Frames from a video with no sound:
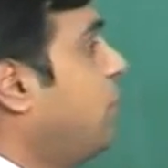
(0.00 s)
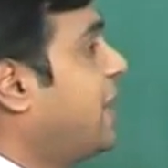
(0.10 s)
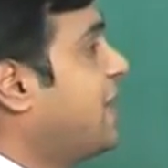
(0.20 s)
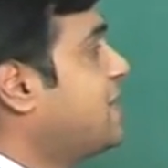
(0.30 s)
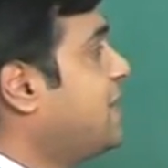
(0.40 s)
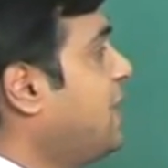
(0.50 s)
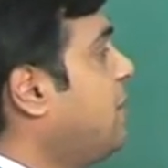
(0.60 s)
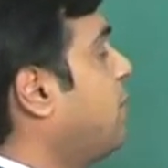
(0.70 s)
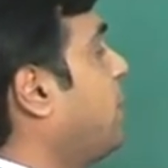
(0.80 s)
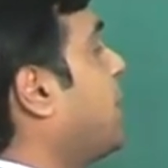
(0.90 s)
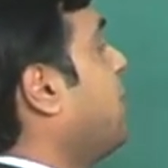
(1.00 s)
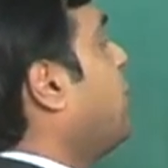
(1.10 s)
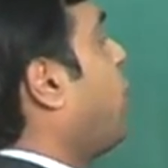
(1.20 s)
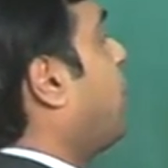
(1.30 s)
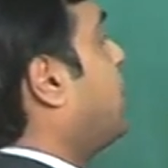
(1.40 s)
we can see from the
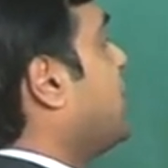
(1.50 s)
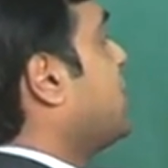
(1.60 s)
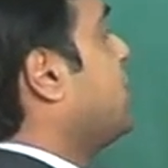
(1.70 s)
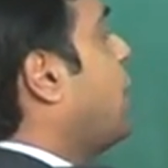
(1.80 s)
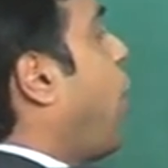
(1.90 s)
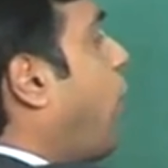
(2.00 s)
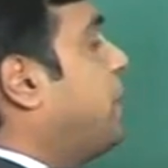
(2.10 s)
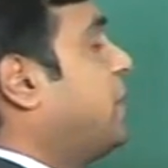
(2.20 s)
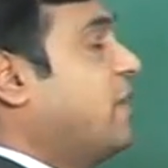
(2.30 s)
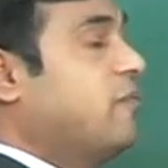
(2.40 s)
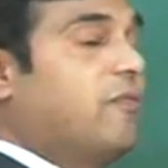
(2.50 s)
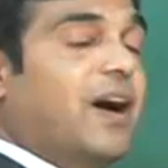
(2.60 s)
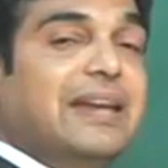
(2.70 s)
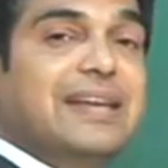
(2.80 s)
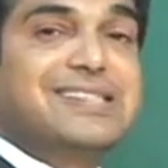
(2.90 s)
given options option
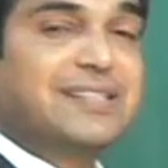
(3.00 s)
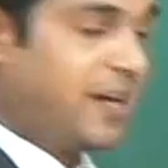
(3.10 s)
1 is